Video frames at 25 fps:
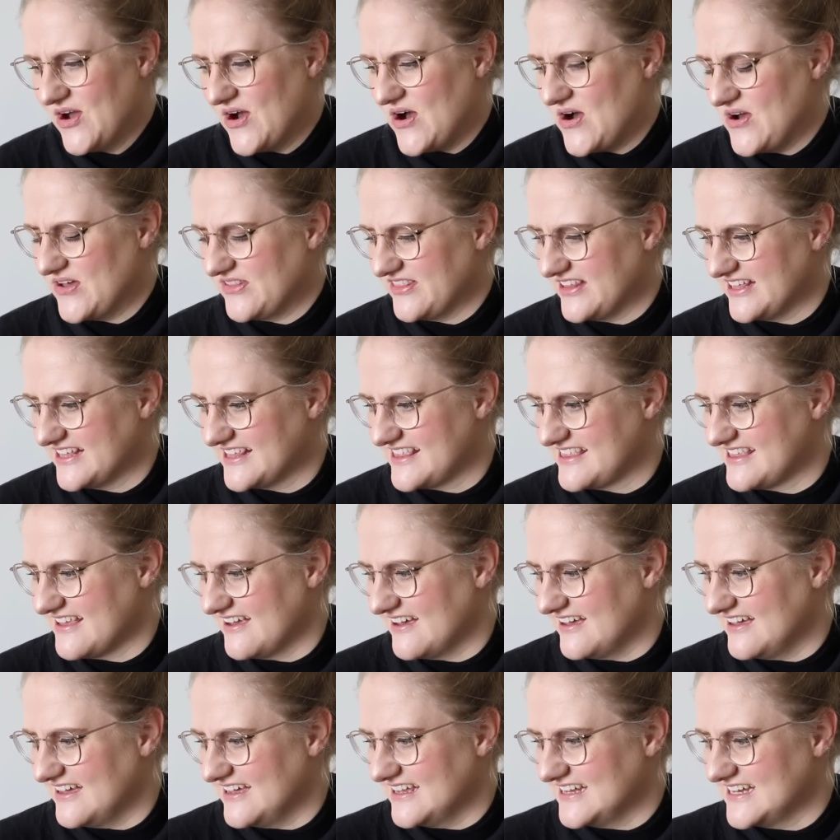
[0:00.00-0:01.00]
on this
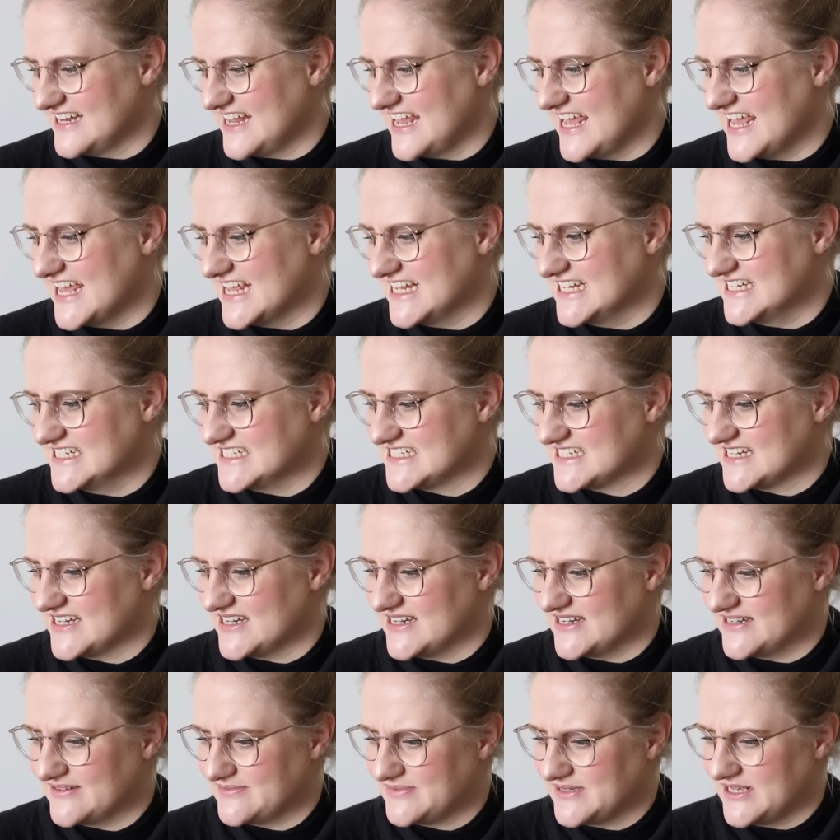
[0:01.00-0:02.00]
yarn and
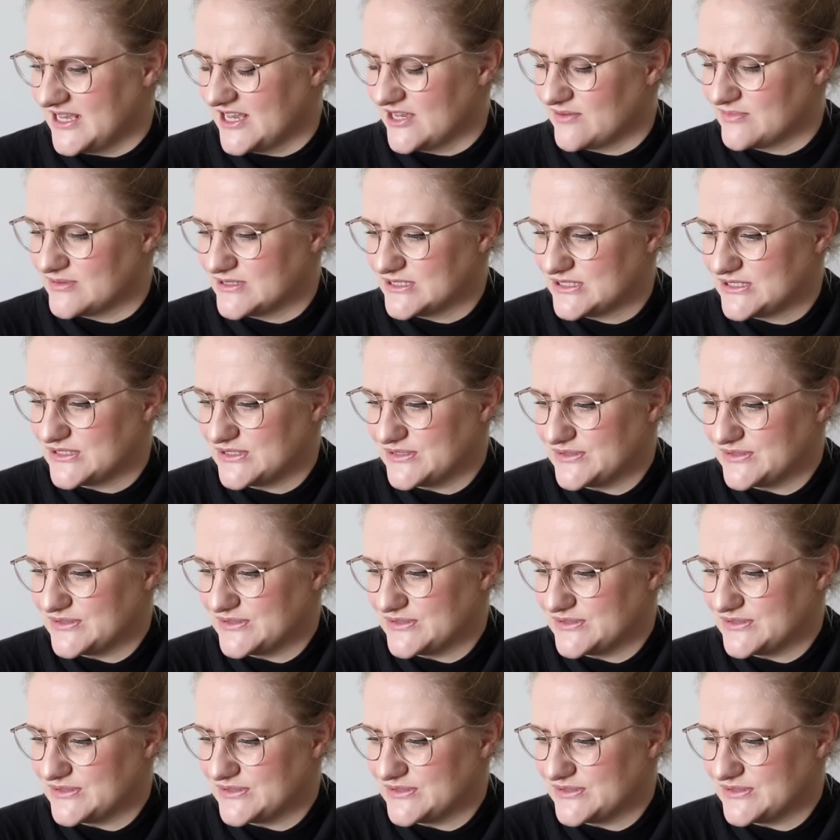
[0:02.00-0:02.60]
be able